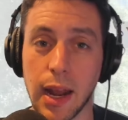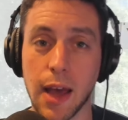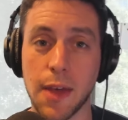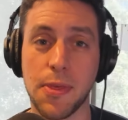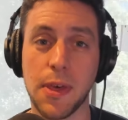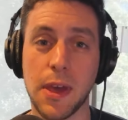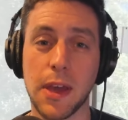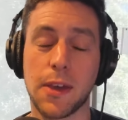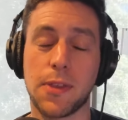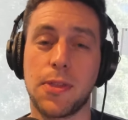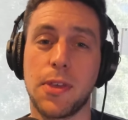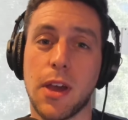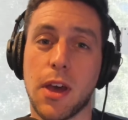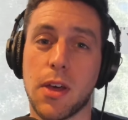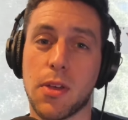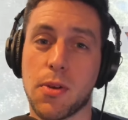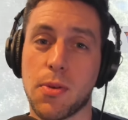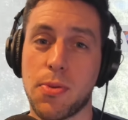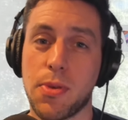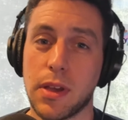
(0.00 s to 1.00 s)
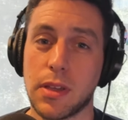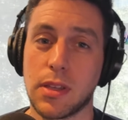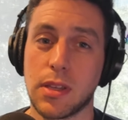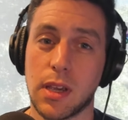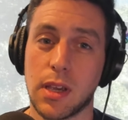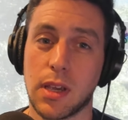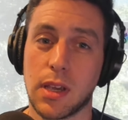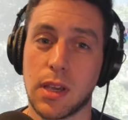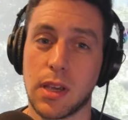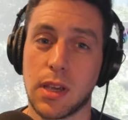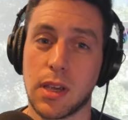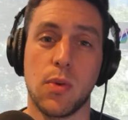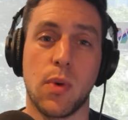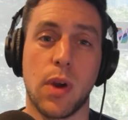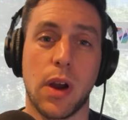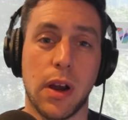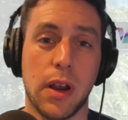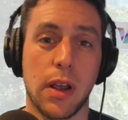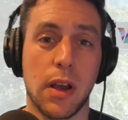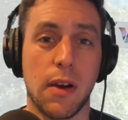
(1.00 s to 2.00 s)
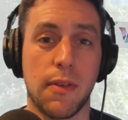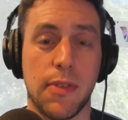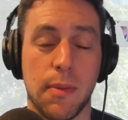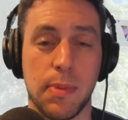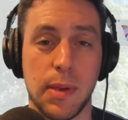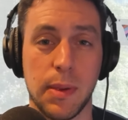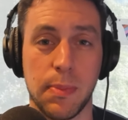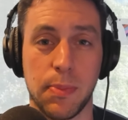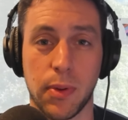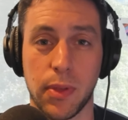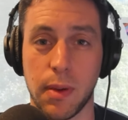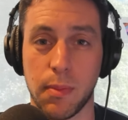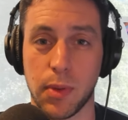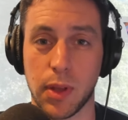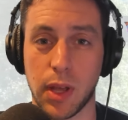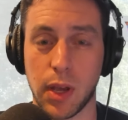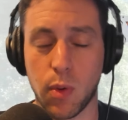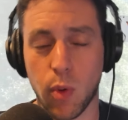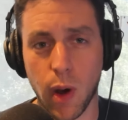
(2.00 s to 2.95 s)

I think the other thing to kind of be wary of that people then be like,